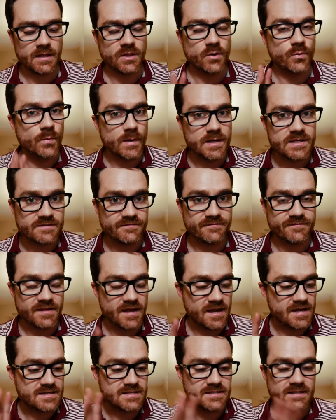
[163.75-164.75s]
and the reason for
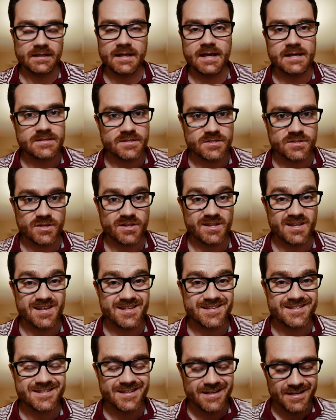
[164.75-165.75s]
that is the lenses in
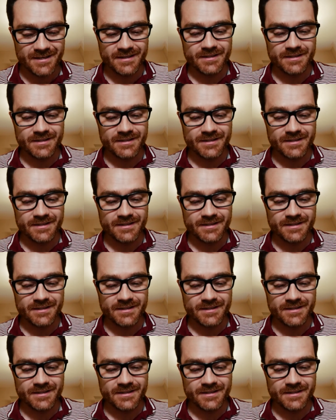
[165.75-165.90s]
this,